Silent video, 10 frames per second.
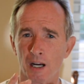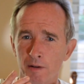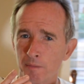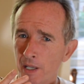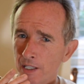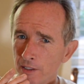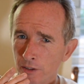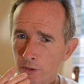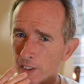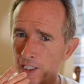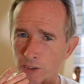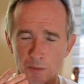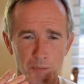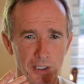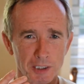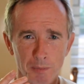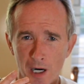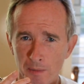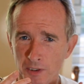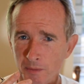We've been doing this with police
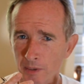departments